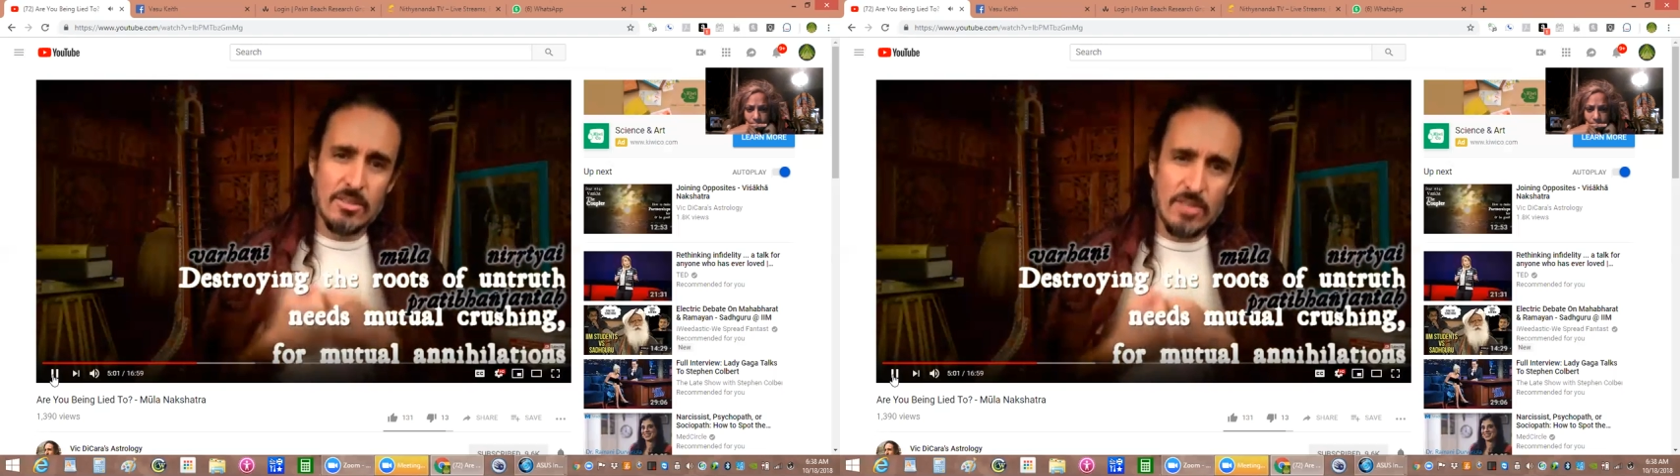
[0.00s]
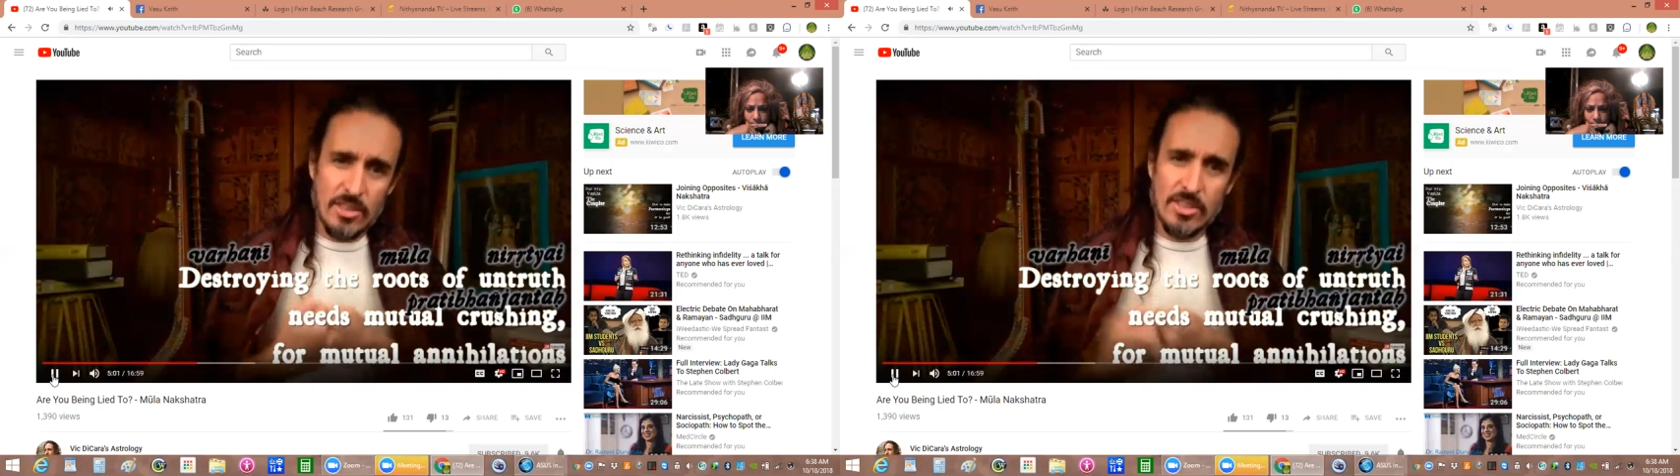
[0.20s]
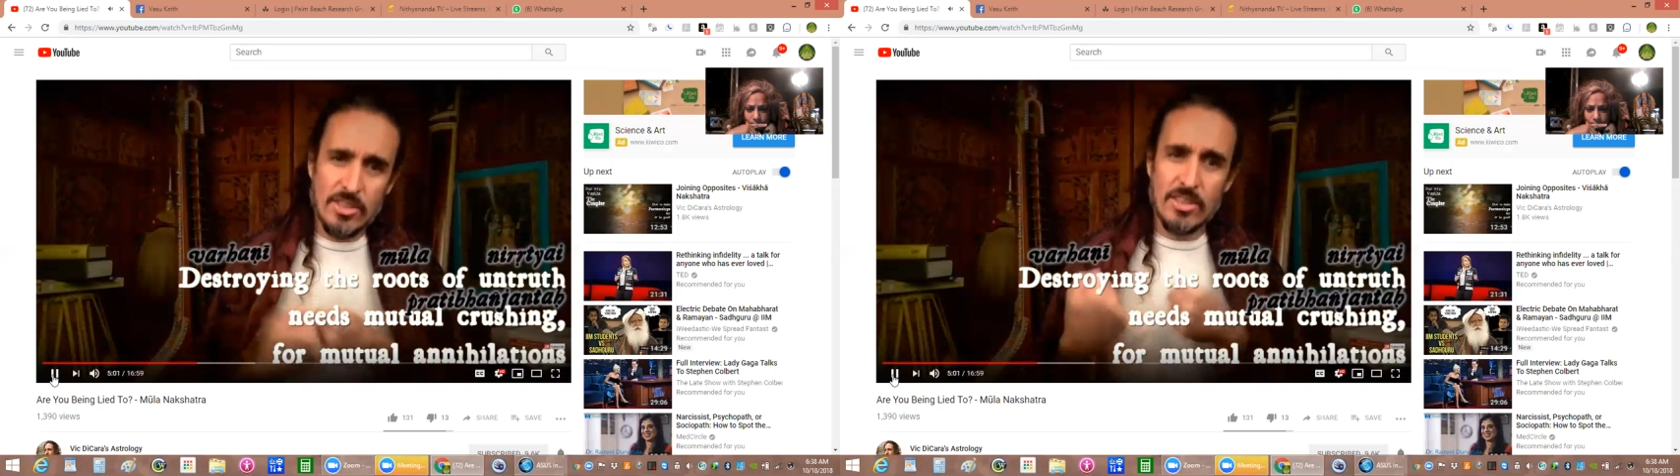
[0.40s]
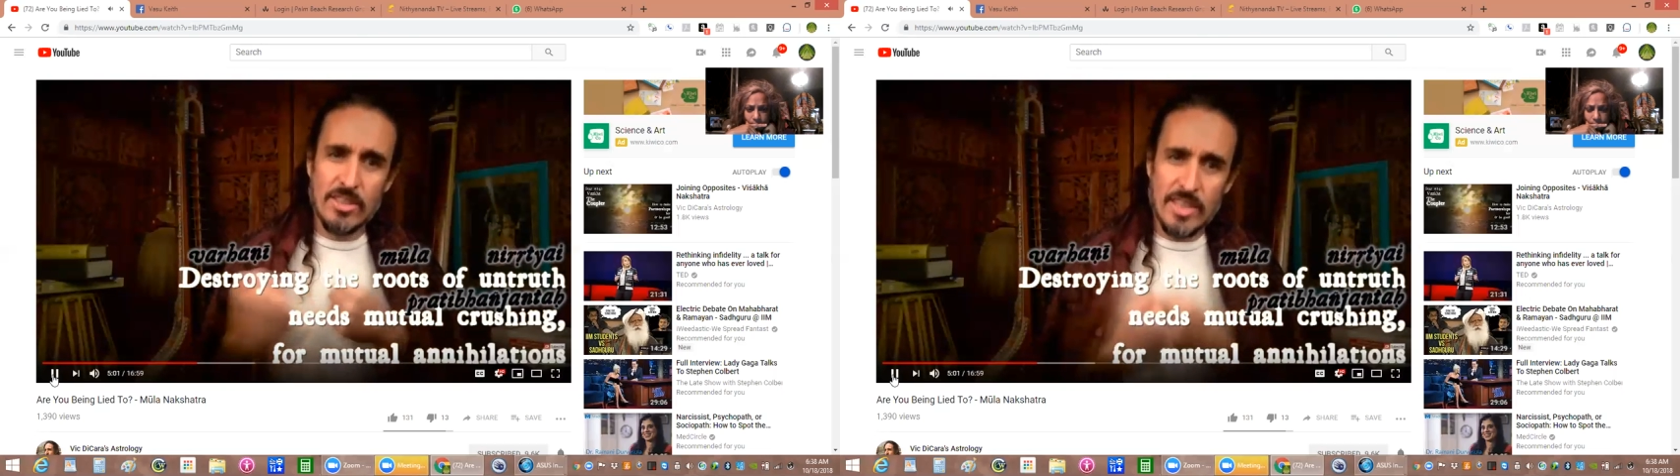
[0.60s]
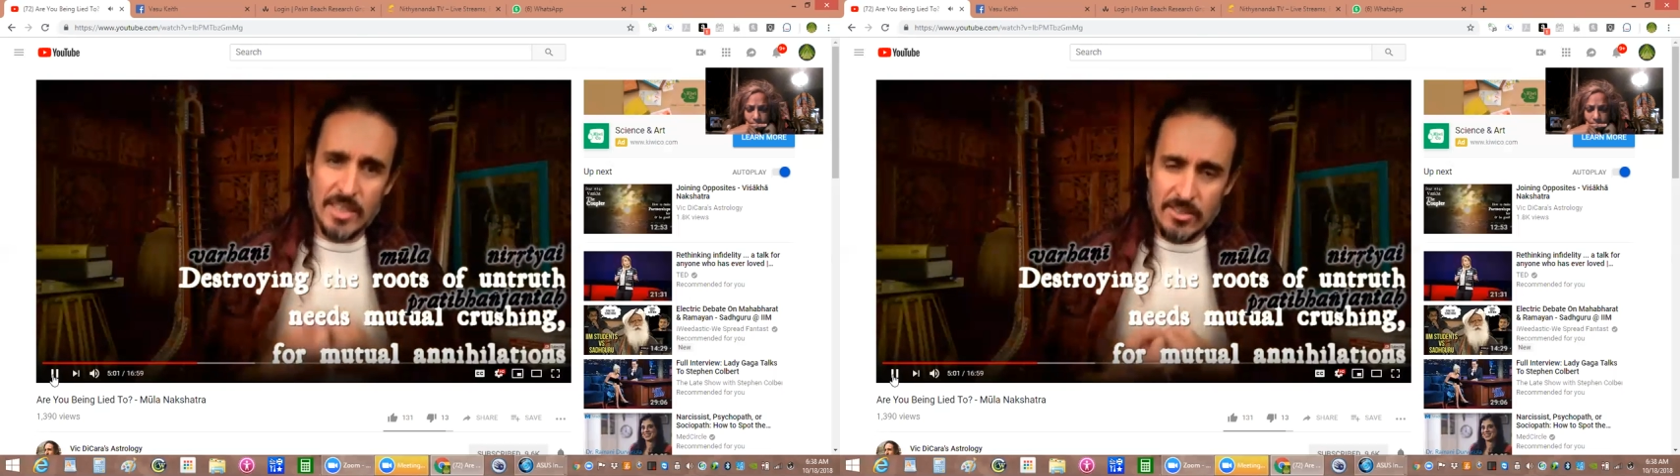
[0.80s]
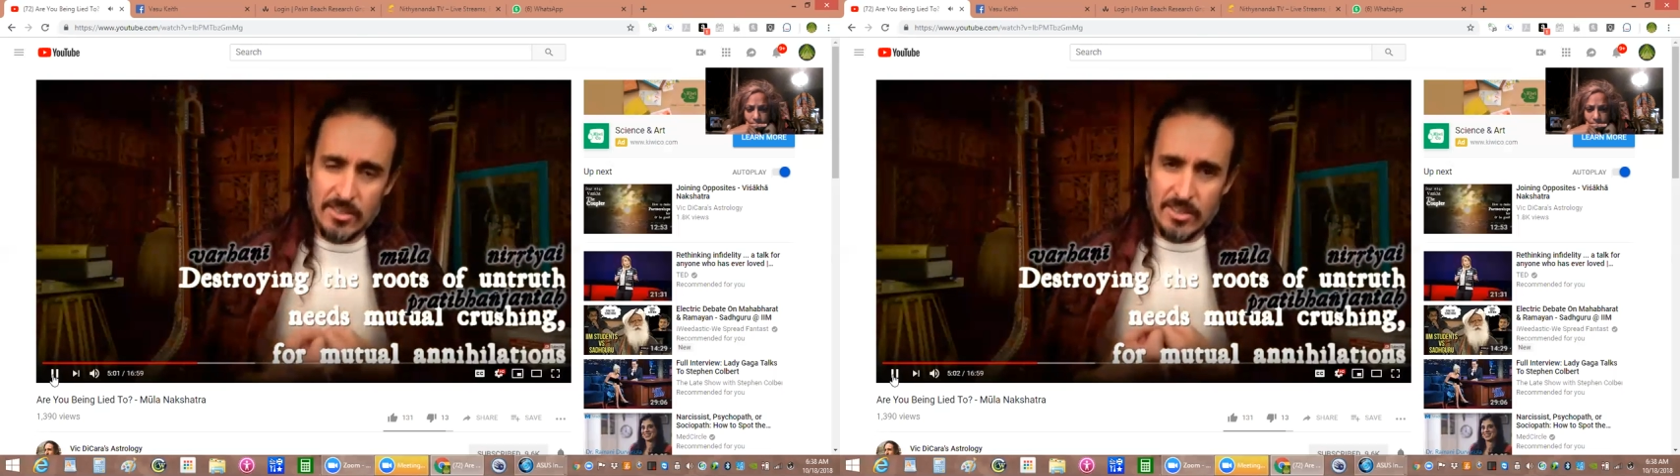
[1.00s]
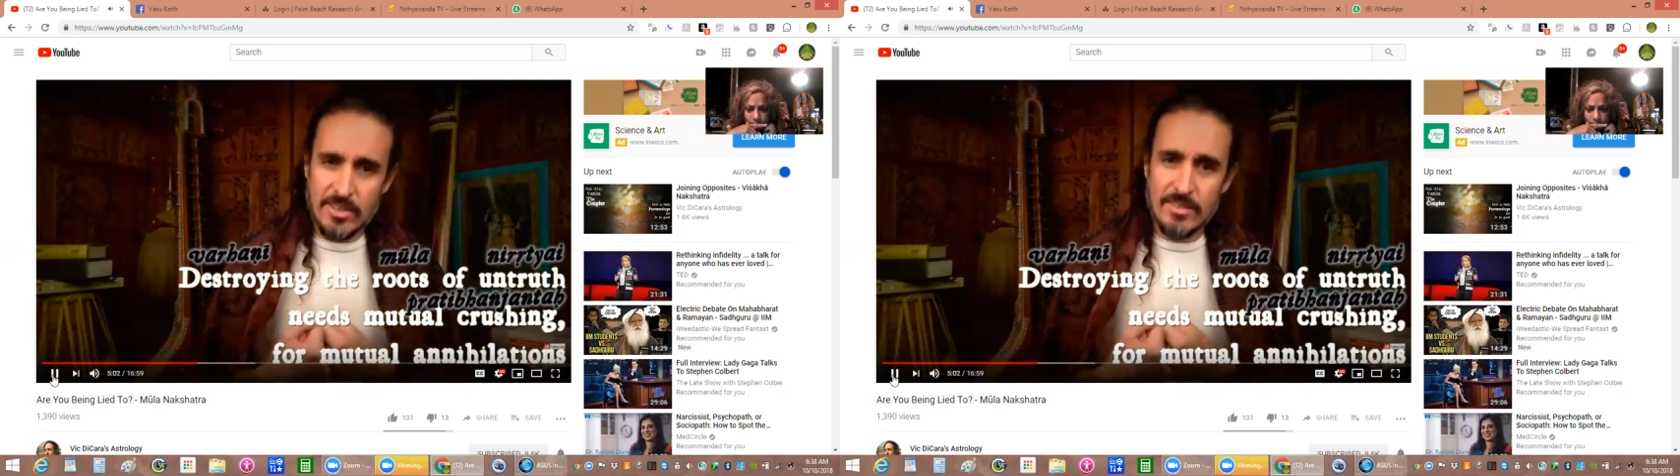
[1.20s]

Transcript: crush each other, hit each other.